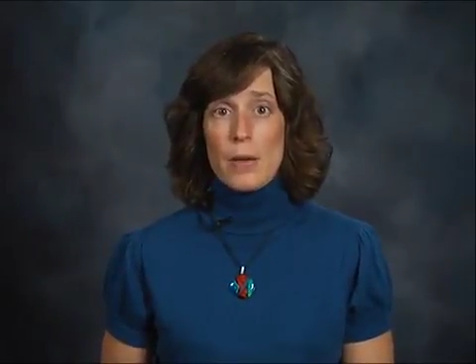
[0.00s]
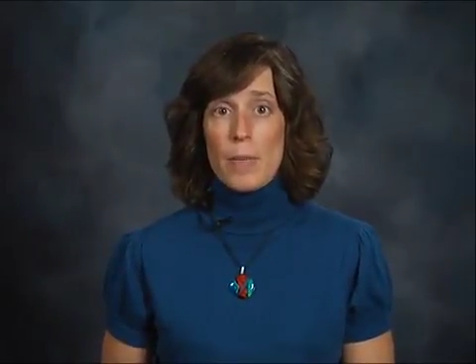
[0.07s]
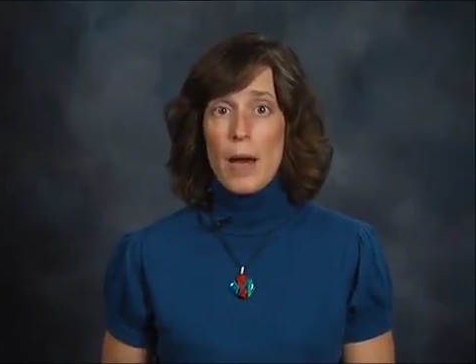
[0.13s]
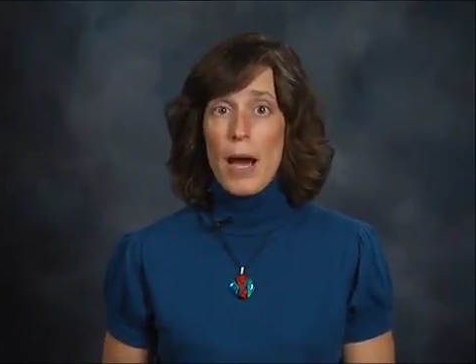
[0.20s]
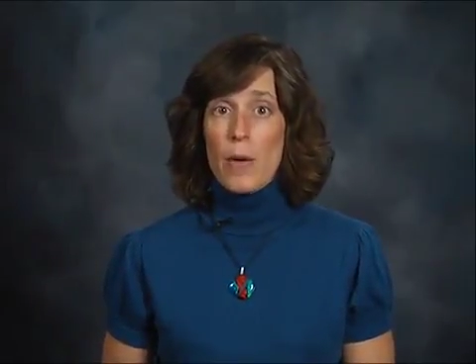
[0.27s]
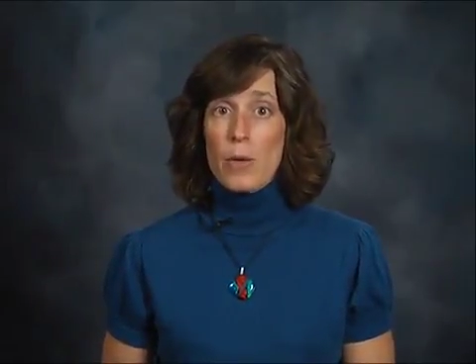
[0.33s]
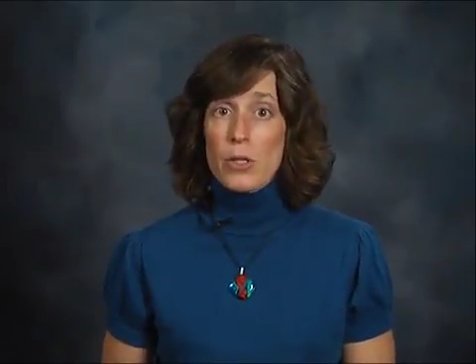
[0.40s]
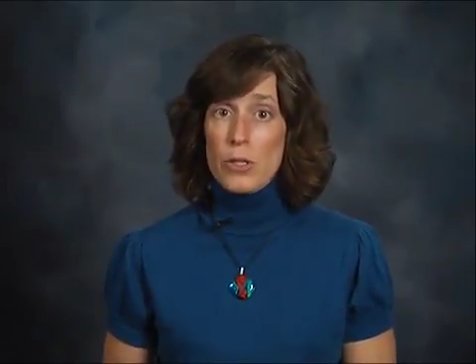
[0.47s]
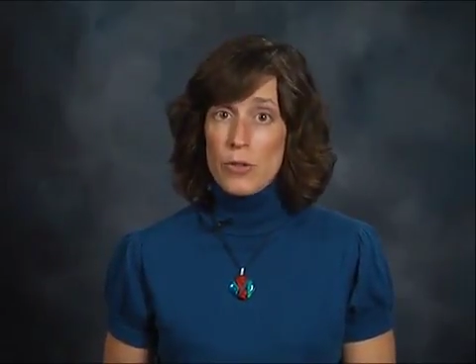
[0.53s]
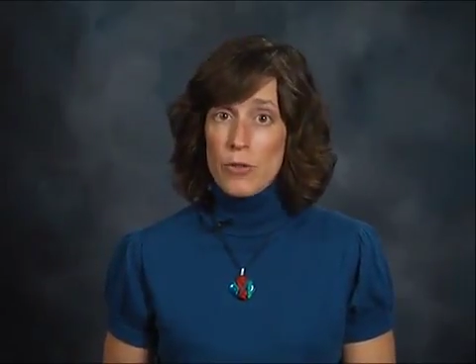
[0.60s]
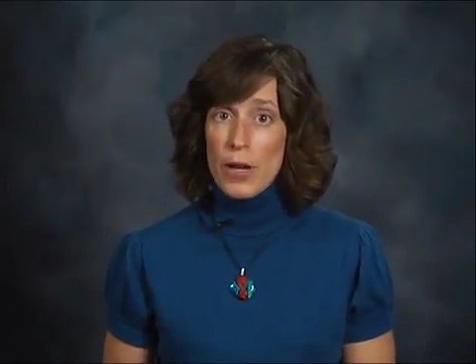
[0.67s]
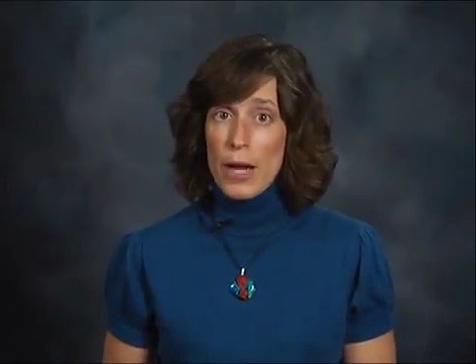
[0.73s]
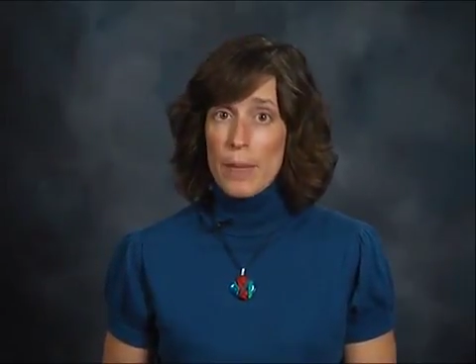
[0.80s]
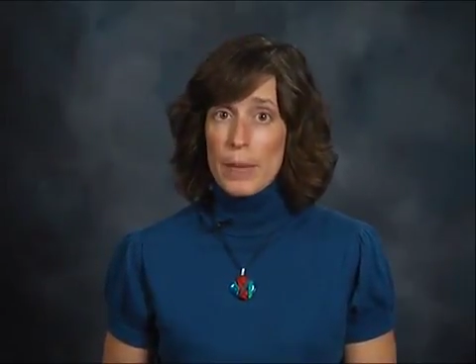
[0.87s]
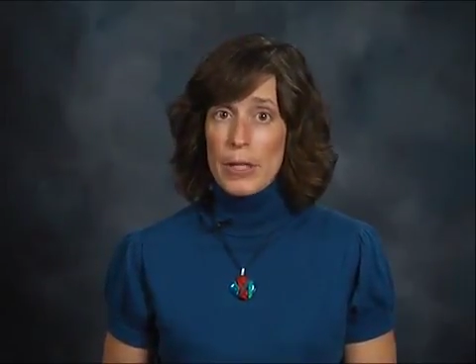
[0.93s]
empowers a
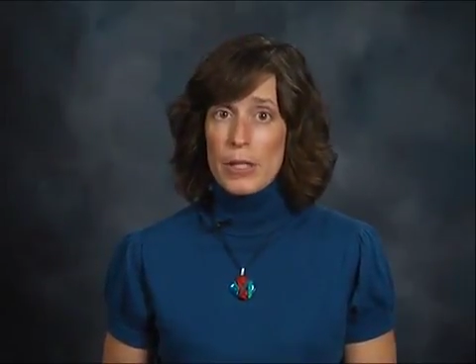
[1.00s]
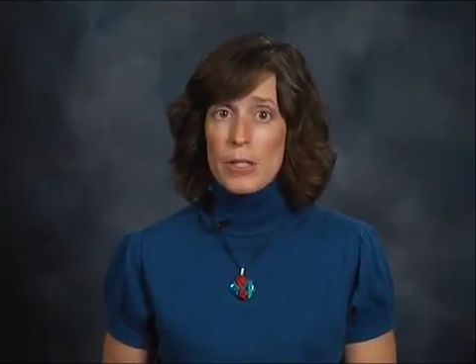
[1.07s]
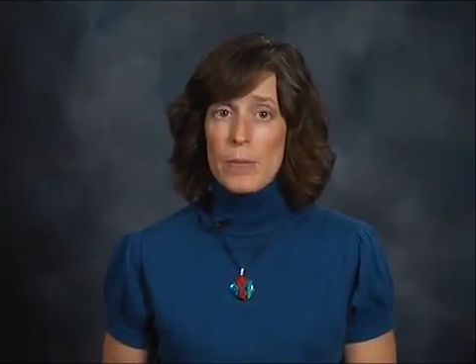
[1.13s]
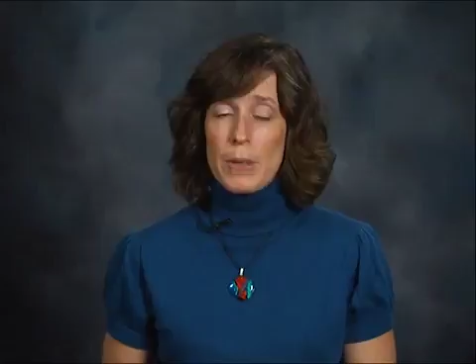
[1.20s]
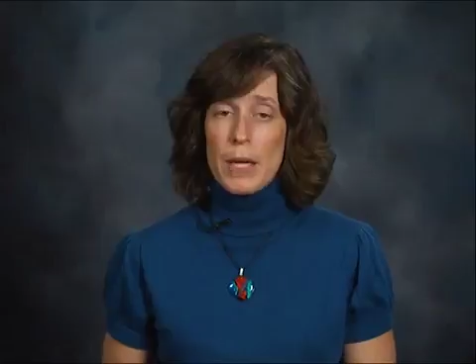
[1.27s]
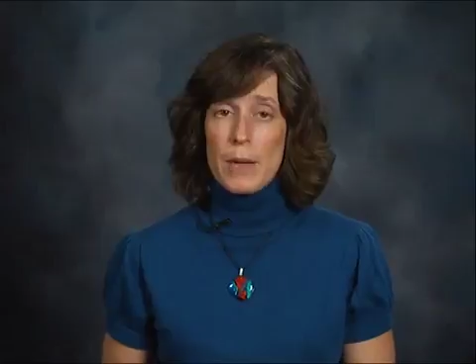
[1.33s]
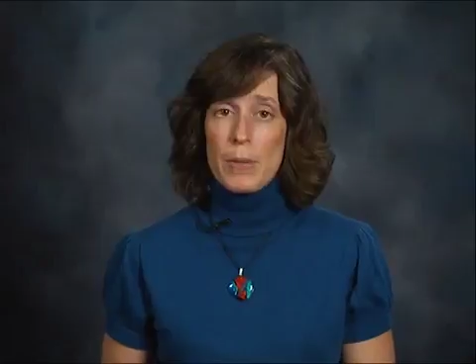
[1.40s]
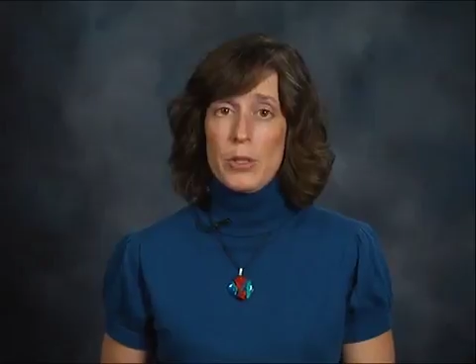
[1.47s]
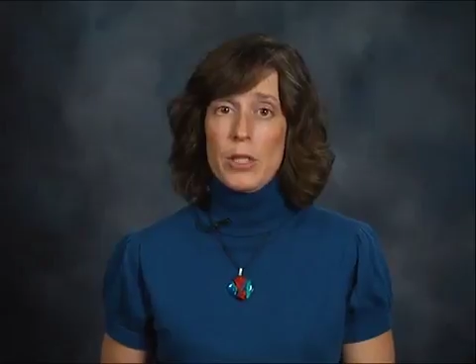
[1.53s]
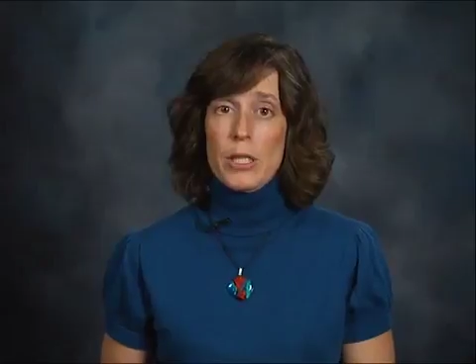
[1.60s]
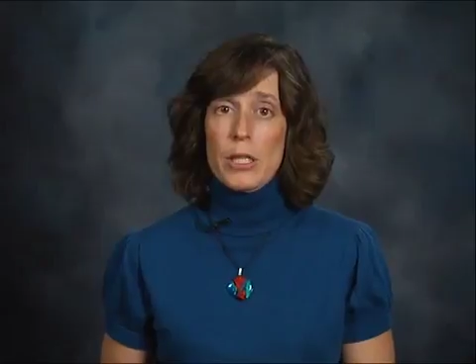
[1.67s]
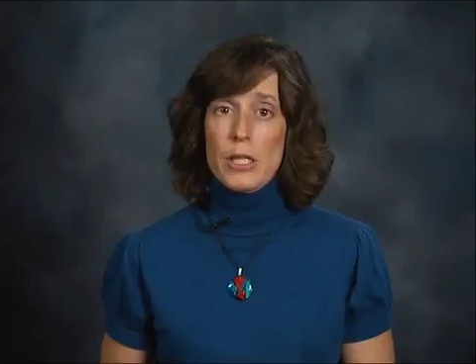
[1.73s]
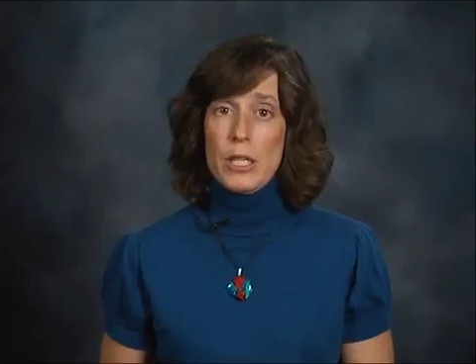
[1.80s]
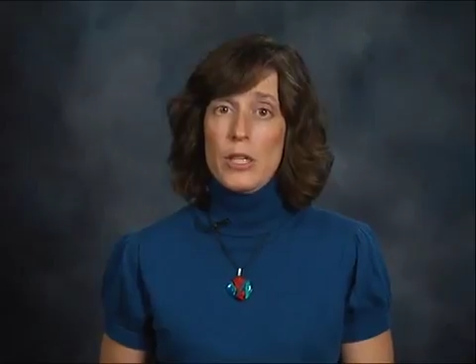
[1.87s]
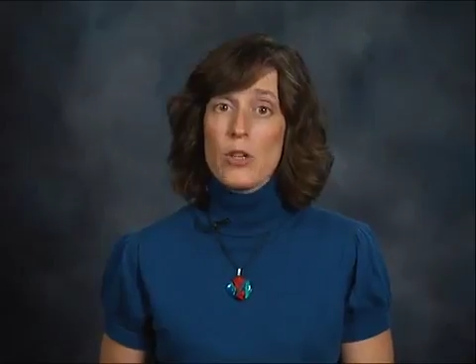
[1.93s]
family to be able to
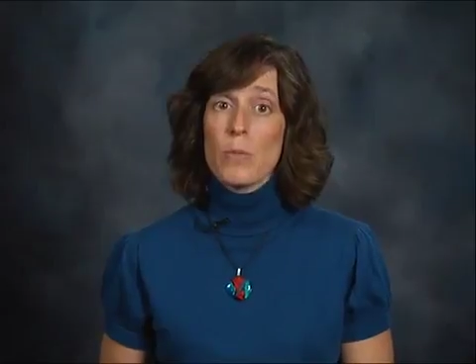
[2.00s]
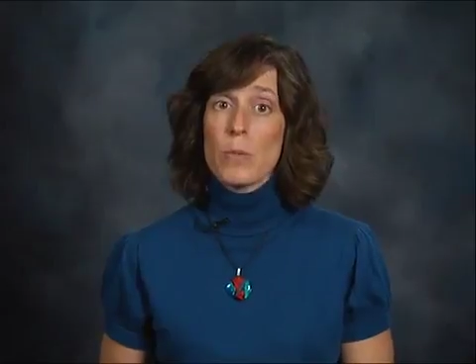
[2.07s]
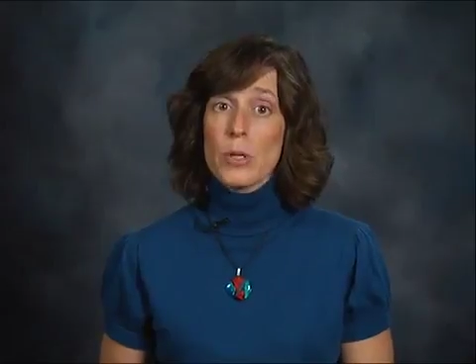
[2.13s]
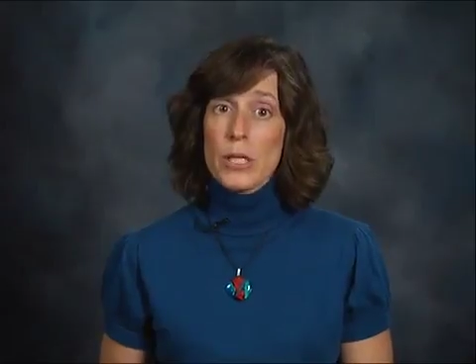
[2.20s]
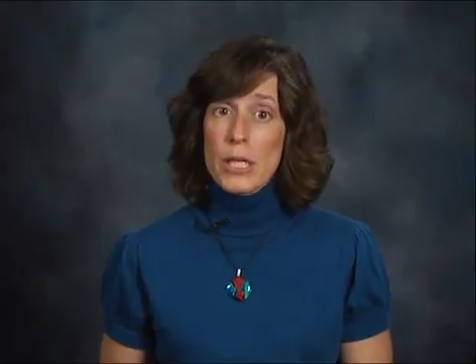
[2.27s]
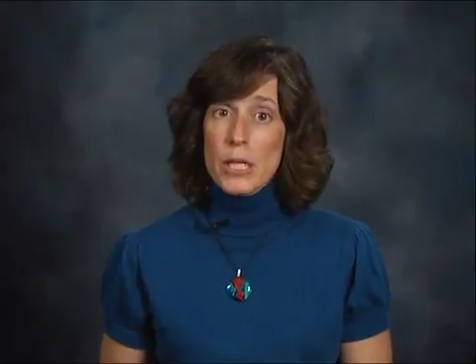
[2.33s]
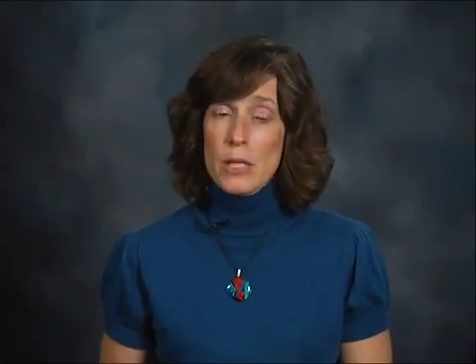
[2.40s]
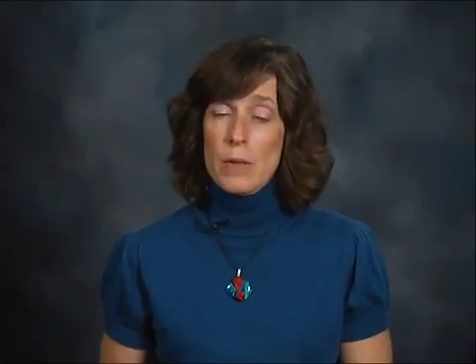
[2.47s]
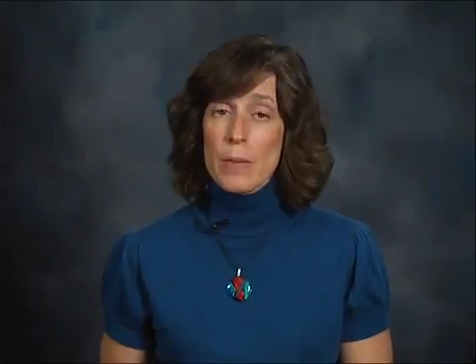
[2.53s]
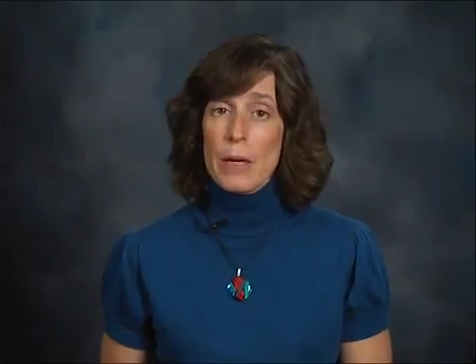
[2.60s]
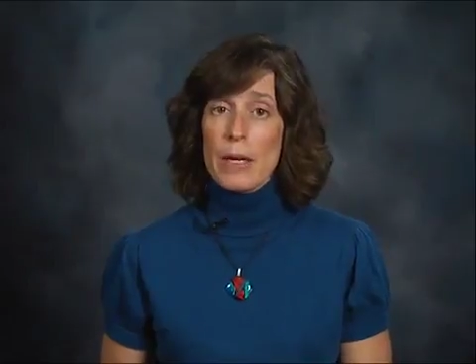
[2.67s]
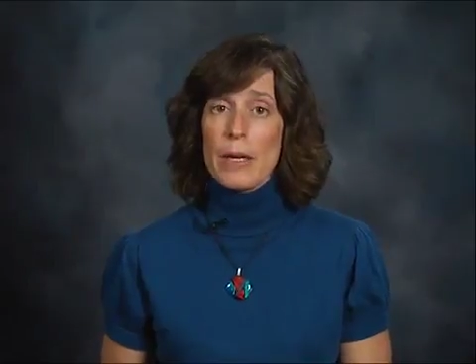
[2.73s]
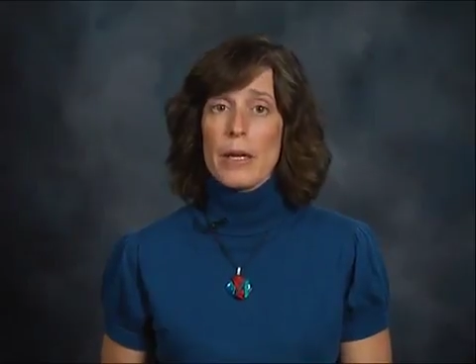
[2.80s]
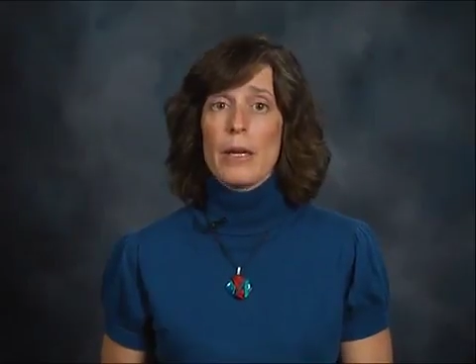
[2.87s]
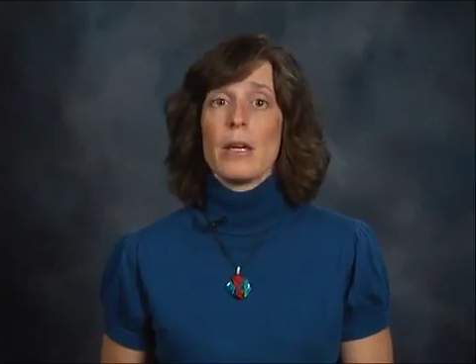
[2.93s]
continue
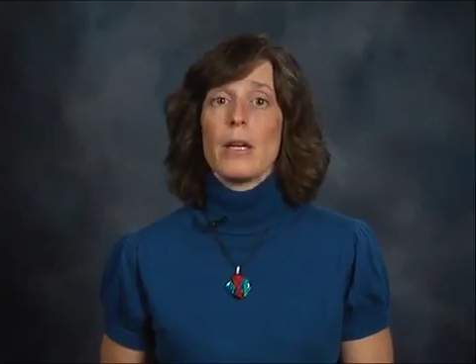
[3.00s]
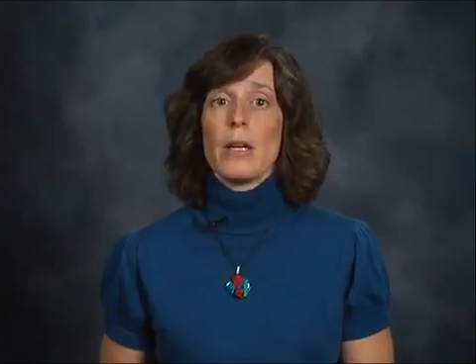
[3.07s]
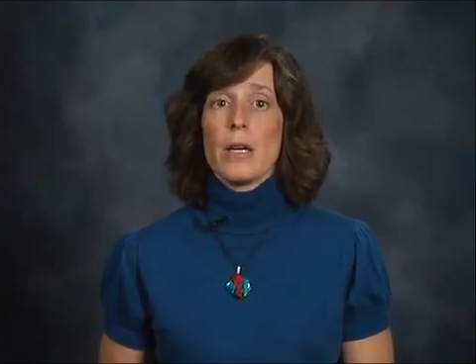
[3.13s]
participating